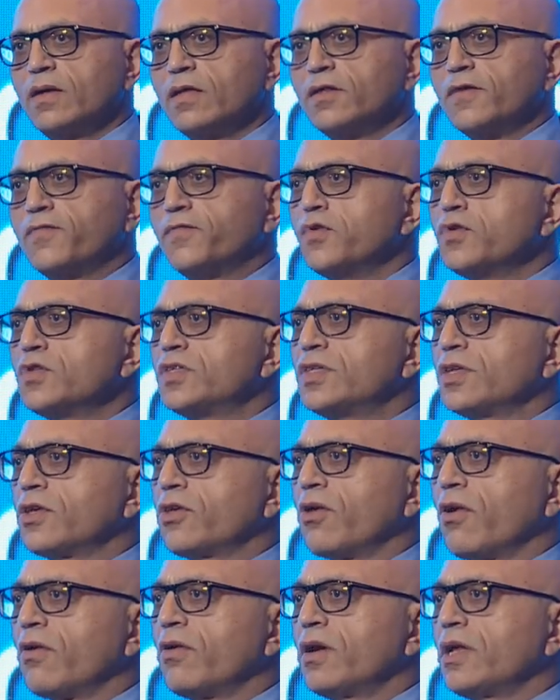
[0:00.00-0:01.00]
the food
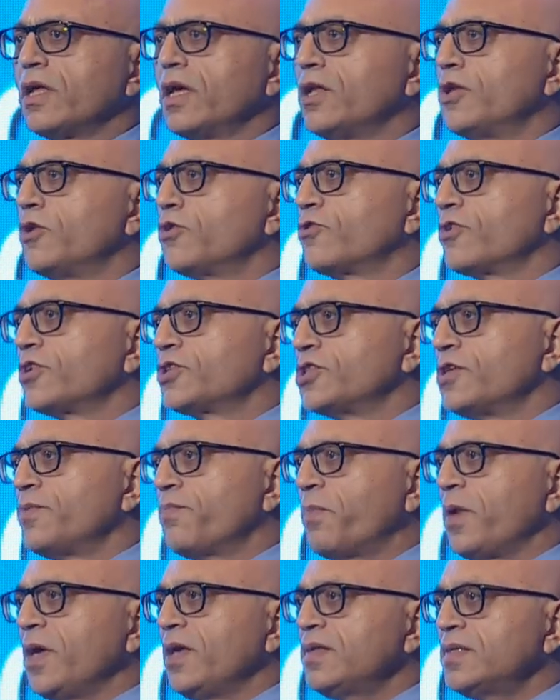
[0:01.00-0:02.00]
security and nutrition
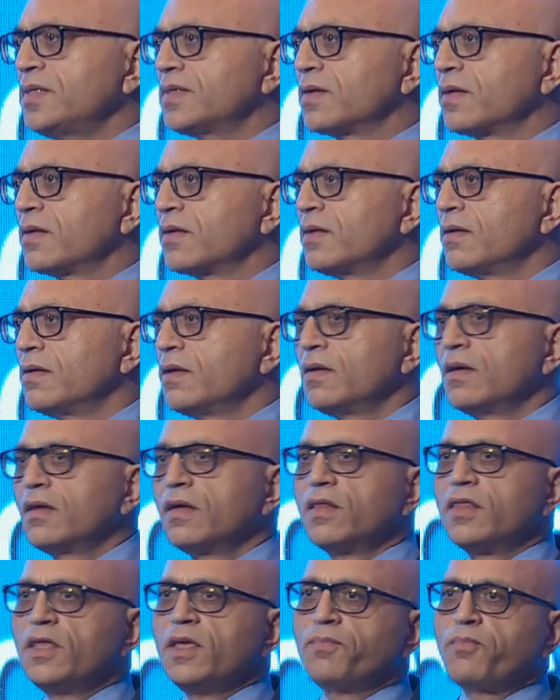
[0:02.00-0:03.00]
piece,
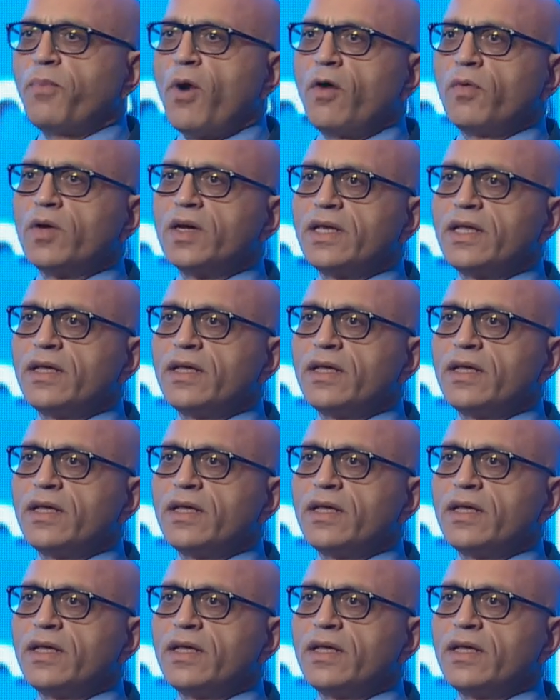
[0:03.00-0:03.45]
the poverty